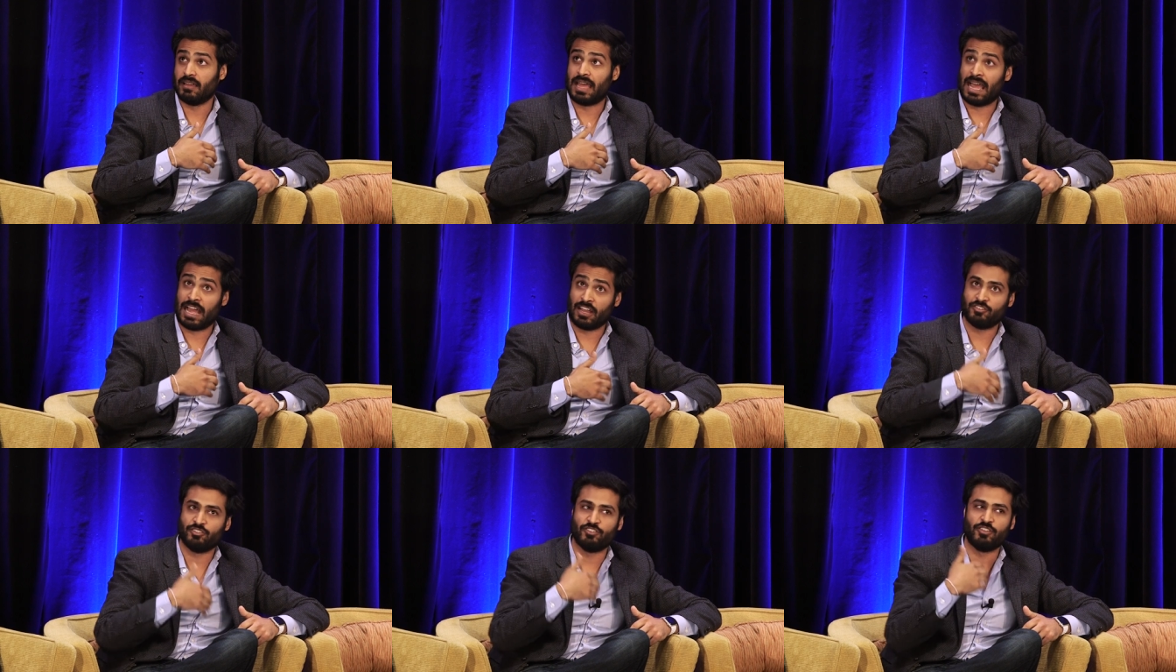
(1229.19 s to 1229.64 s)

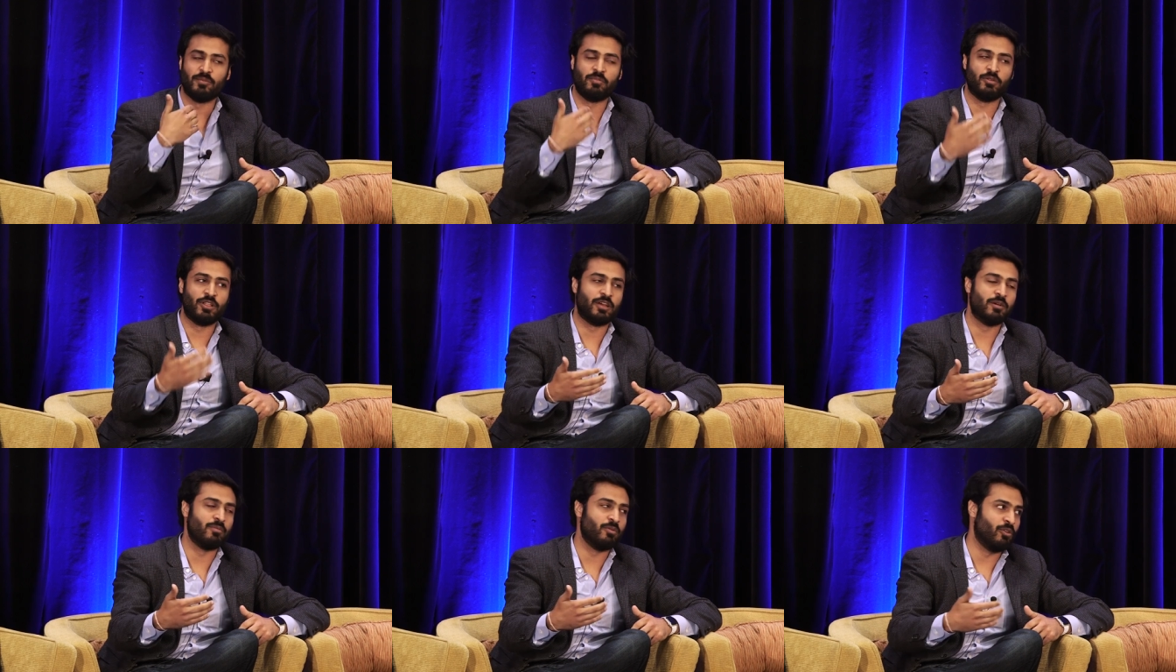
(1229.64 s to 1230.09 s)
actually
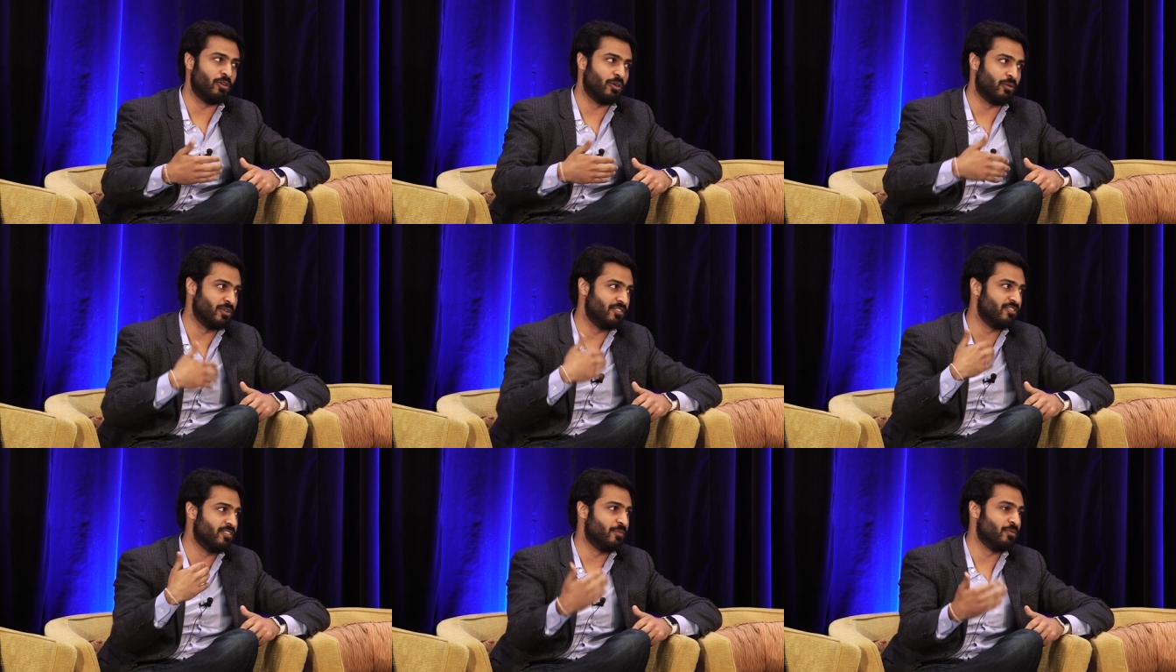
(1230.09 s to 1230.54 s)
applicable
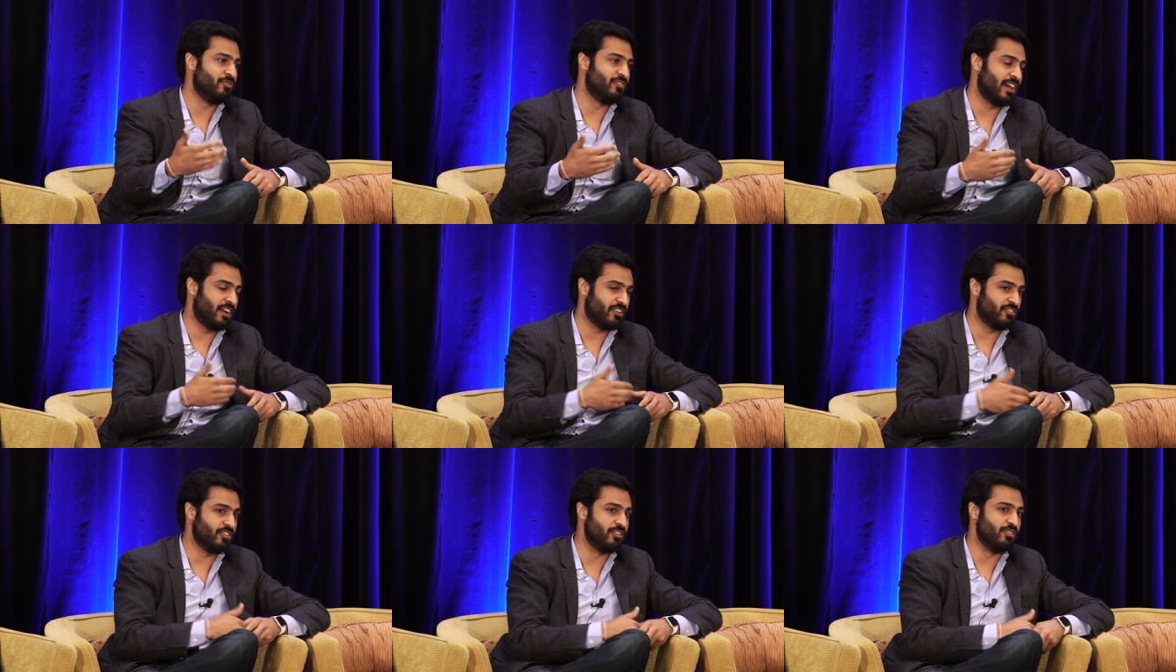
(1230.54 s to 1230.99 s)
or when
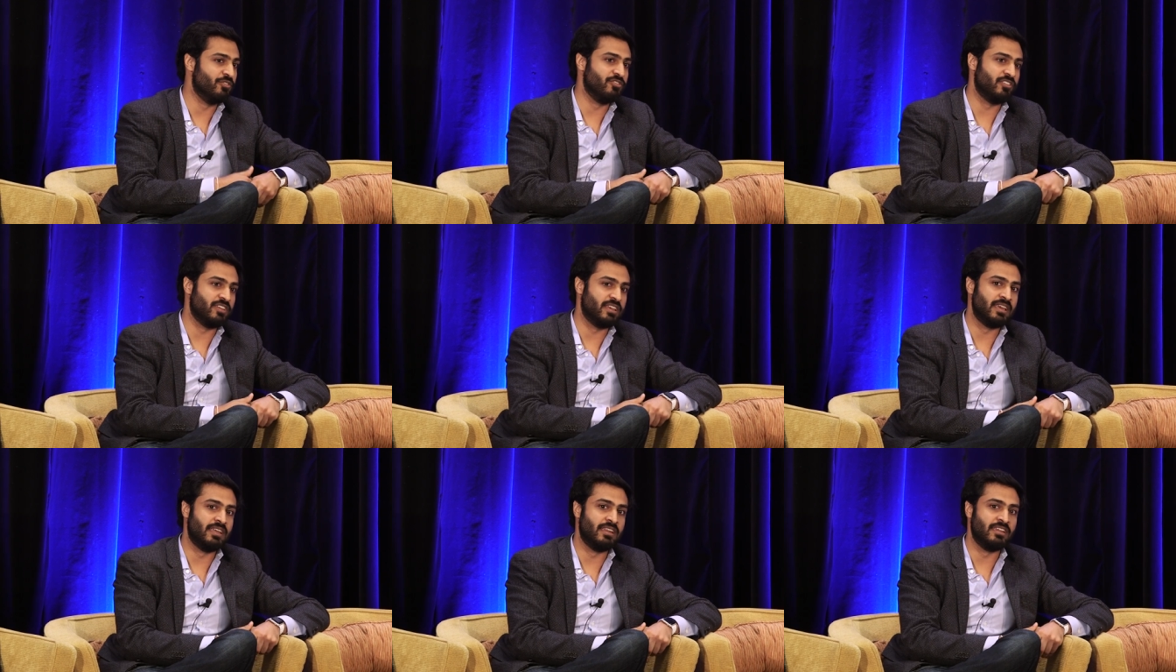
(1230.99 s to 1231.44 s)
someone's actually
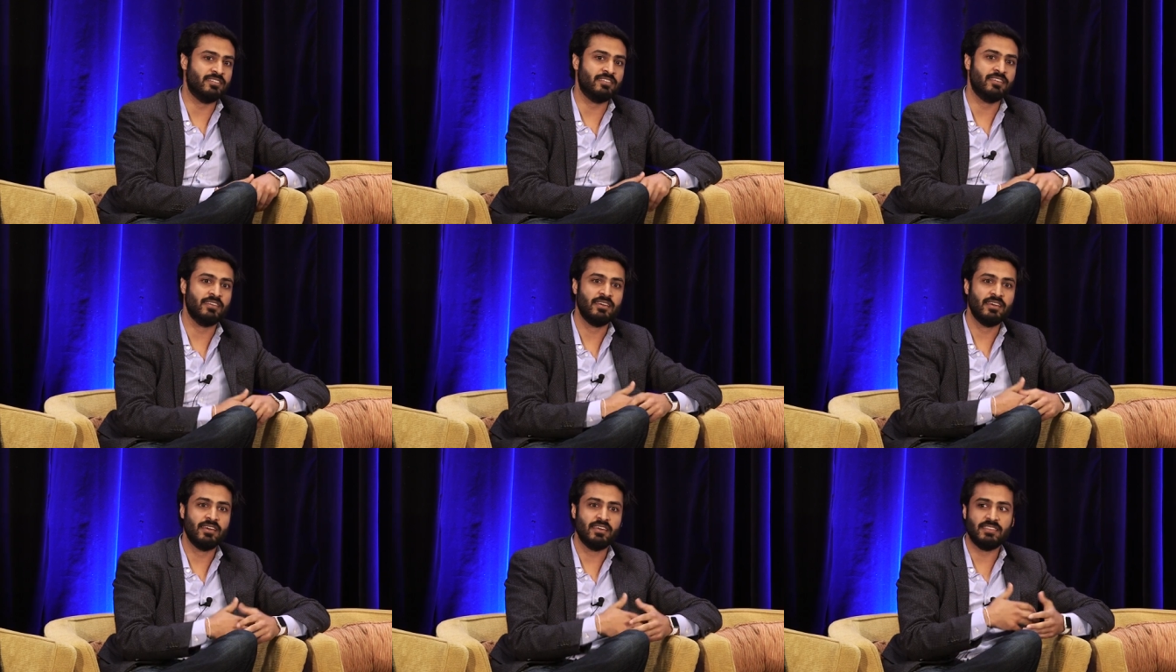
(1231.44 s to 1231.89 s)
using it
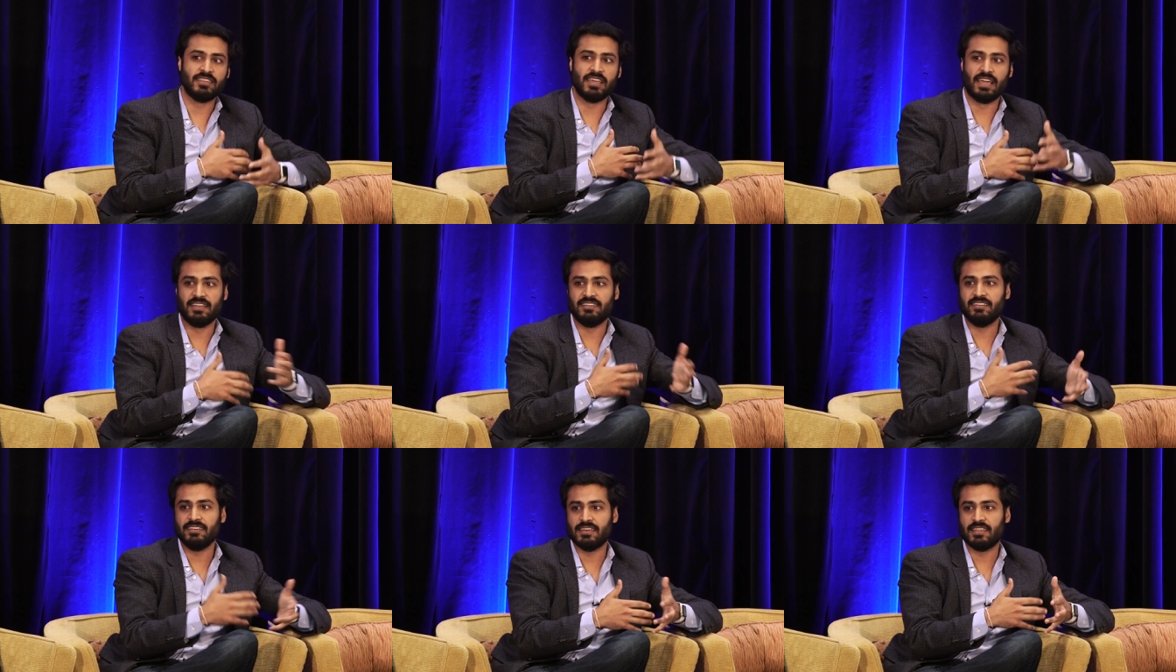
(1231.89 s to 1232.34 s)
is
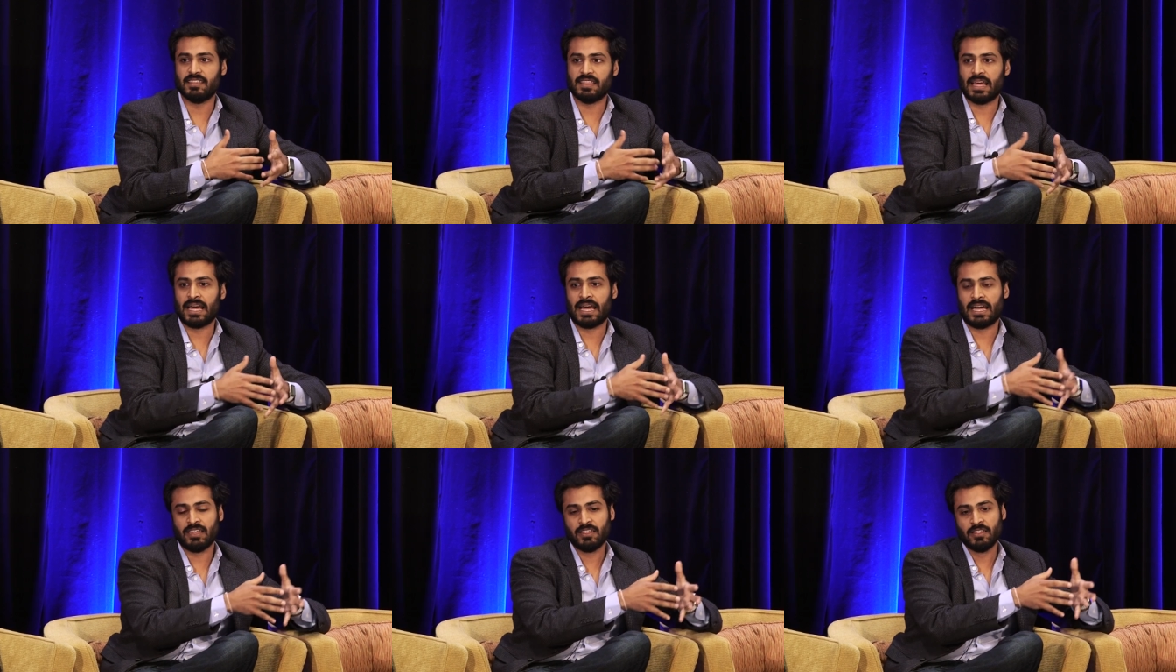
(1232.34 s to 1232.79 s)
the idea
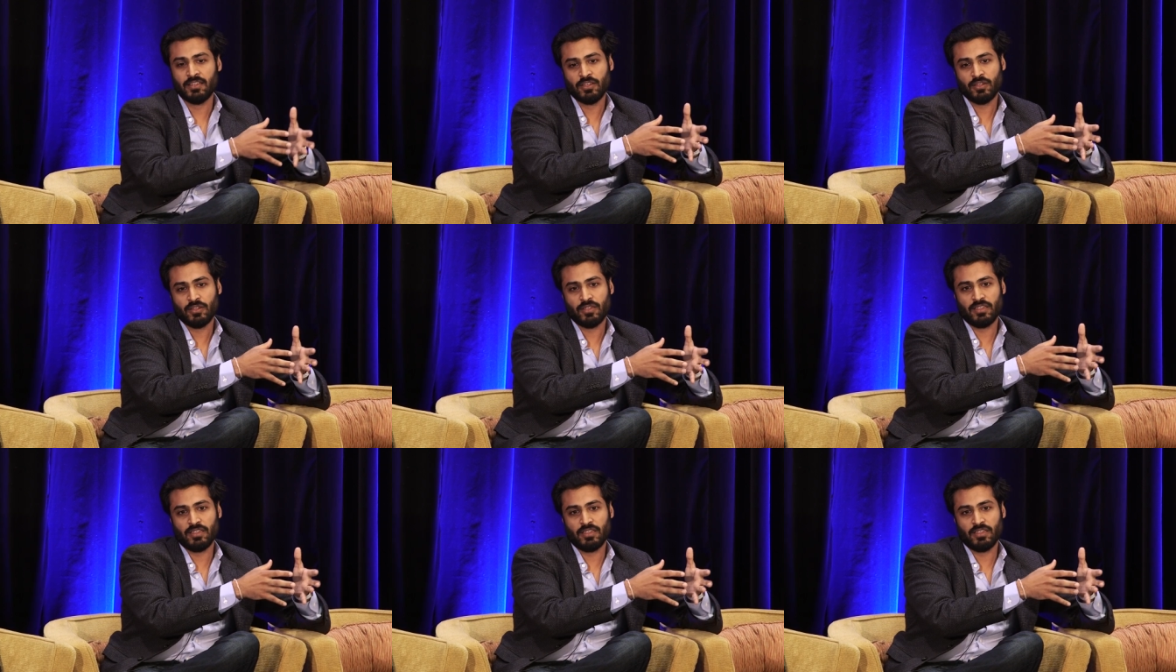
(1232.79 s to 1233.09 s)
that,